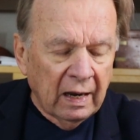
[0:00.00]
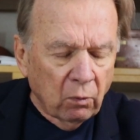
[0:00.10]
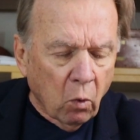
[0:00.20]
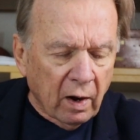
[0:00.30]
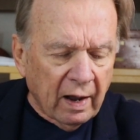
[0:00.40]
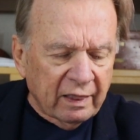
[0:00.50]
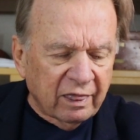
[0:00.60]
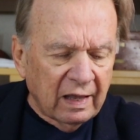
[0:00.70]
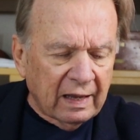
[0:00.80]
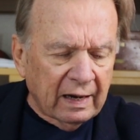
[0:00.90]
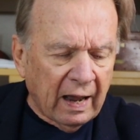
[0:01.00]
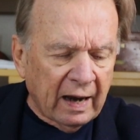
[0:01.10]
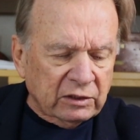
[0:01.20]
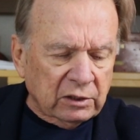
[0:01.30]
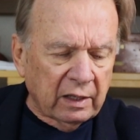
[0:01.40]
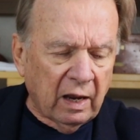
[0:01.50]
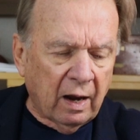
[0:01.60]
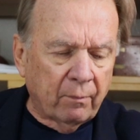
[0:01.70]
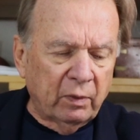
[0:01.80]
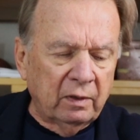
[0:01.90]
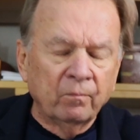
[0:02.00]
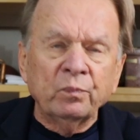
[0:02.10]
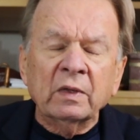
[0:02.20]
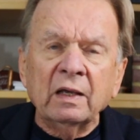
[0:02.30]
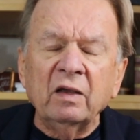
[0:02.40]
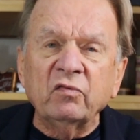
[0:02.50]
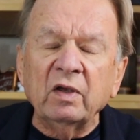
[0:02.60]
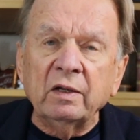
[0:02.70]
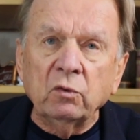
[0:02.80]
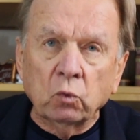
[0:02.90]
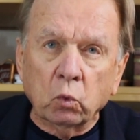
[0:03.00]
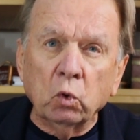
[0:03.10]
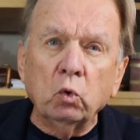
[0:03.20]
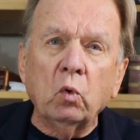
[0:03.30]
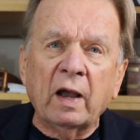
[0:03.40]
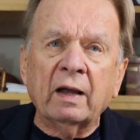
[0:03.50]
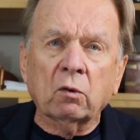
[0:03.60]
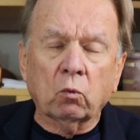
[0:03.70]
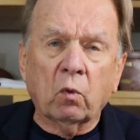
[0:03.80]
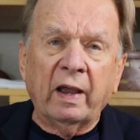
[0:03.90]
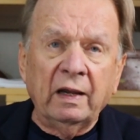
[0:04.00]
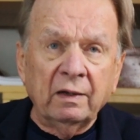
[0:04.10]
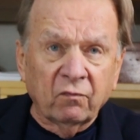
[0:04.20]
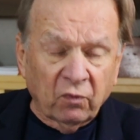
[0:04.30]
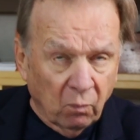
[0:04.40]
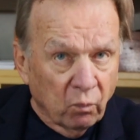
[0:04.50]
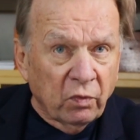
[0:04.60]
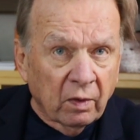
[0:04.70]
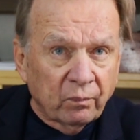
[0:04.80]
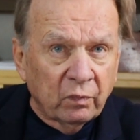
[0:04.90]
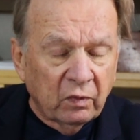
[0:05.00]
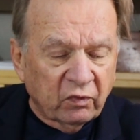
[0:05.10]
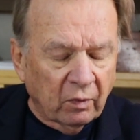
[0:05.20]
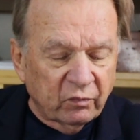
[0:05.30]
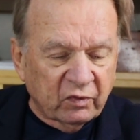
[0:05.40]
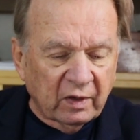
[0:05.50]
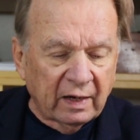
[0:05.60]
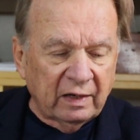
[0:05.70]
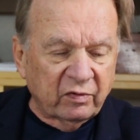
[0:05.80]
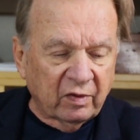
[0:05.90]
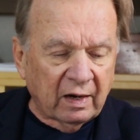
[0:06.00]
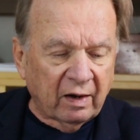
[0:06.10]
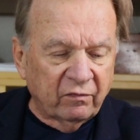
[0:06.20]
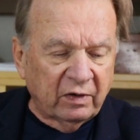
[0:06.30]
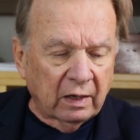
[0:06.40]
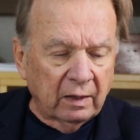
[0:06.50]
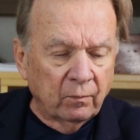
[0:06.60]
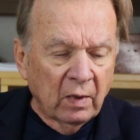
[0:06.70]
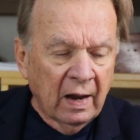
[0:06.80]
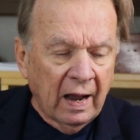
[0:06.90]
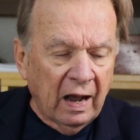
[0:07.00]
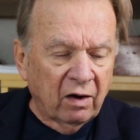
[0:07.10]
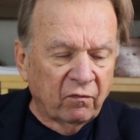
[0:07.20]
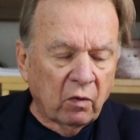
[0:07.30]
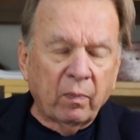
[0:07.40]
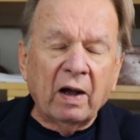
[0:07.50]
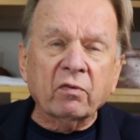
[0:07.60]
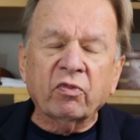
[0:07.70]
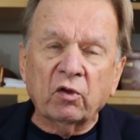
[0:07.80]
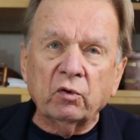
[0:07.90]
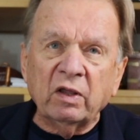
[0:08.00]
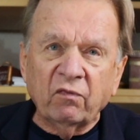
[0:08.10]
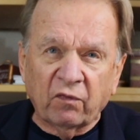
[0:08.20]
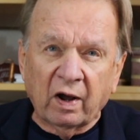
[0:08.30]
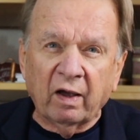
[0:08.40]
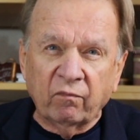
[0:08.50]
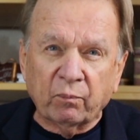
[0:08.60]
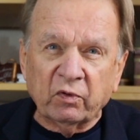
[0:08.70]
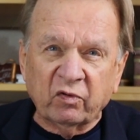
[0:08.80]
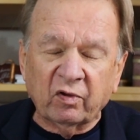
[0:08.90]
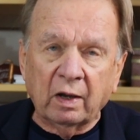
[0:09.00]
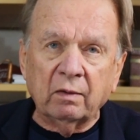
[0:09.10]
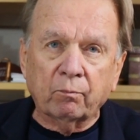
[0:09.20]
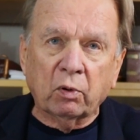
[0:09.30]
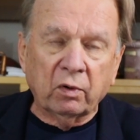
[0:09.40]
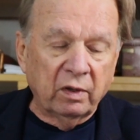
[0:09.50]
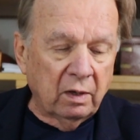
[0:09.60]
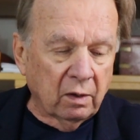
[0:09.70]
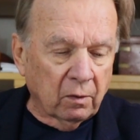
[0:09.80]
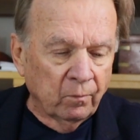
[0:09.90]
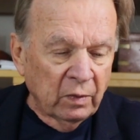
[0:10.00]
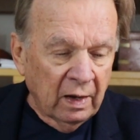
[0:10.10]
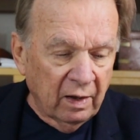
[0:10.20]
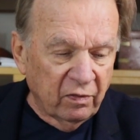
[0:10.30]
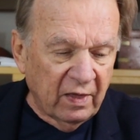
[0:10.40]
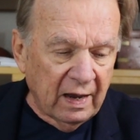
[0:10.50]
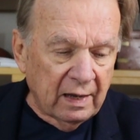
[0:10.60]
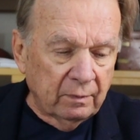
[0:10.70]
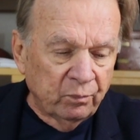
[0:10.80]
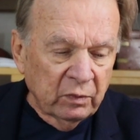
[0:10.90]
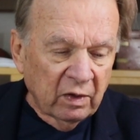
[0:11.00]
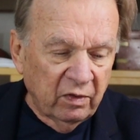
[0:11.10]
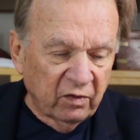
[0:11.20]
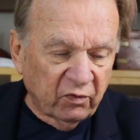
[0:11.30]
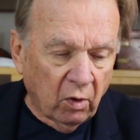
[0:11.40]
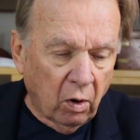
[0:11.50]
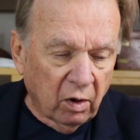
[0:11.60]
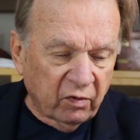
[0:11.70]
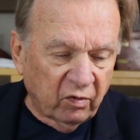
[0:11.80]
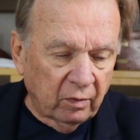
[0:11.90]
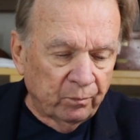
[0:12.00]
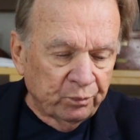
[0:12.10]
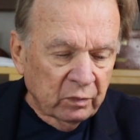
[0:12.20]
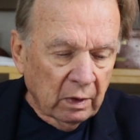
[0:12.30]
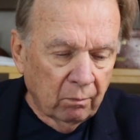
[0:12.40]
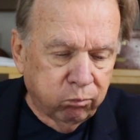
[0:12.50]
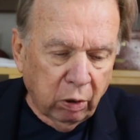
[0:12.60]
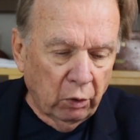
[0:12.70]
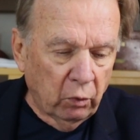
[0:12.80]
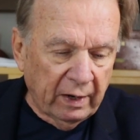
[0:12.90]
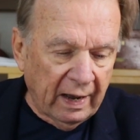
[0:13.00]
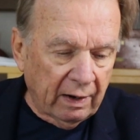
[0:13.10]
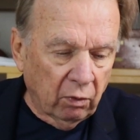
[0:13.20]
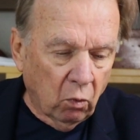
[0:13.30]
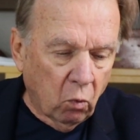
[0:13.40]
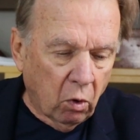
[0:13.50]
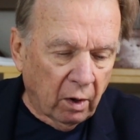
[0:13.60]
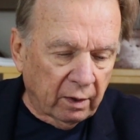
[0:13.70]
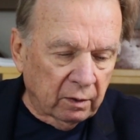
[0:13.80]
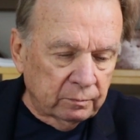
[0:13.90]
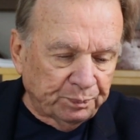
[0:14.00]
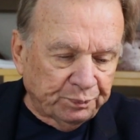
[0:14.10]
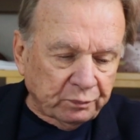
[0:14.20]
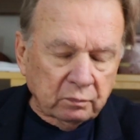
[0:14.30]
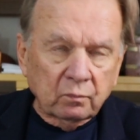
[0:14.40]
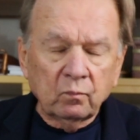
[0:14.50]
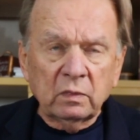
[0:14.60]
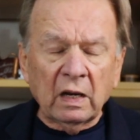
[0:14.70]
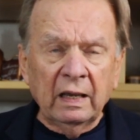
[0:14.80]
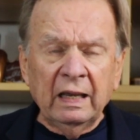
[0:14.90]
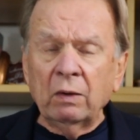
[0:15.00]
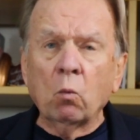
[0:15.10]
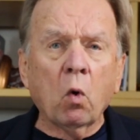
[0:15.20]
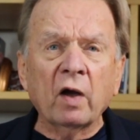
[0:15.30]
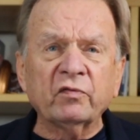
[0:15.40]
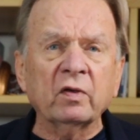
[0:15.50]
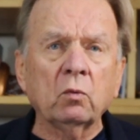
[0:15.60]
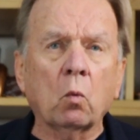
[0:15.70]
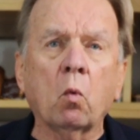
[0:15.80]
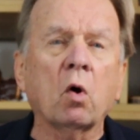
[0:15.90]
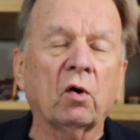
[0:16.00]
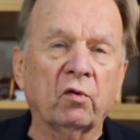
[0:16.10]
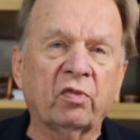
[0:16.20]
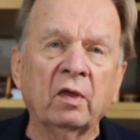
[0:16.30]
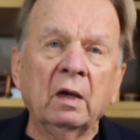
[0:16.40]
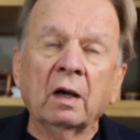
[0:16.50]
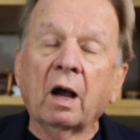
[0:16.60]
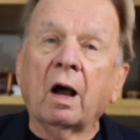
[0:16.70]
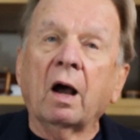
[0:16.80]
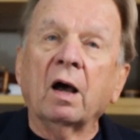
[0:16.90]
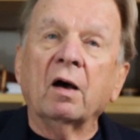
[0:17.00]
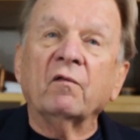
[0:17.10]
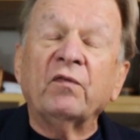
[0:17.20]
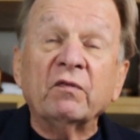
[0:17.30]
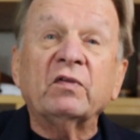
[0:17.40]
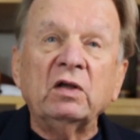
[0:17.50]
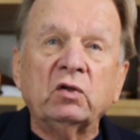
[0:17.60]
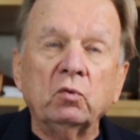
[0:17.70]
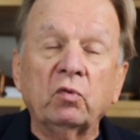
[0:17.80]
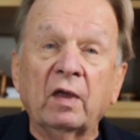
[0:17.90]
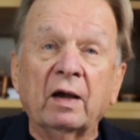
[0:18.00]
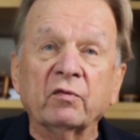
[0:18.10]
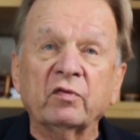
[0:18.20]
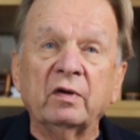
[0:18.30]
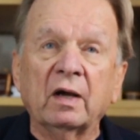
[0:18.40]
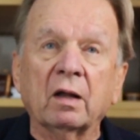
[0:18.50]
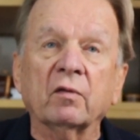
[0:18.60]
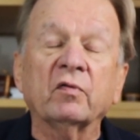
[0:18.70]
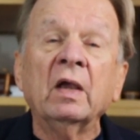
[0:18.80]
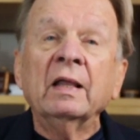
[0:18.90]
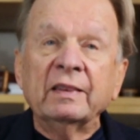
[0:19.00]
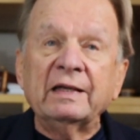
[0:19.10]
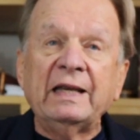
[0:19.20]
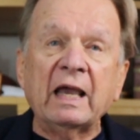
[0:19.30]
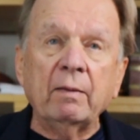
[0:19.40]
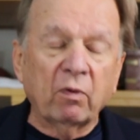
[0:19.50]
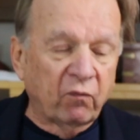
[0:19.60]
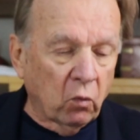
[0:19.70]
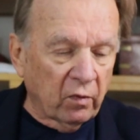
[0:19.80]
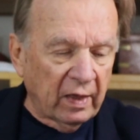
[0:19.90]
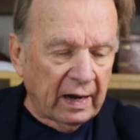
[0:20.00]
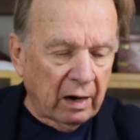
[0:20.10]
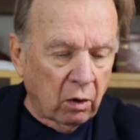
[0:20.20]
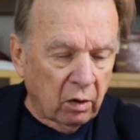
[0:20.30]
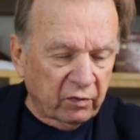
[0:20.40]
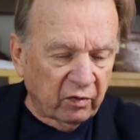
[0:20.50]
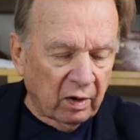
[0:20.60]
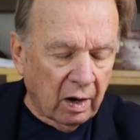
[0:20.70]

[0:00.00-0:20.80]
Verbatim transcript: And what I think it actually happened is it grew at a rate from the some studies that I've done of about 35% per year. And then this auction blew it out of the water. It wasn't worth uh, $52,000 the day before that auction.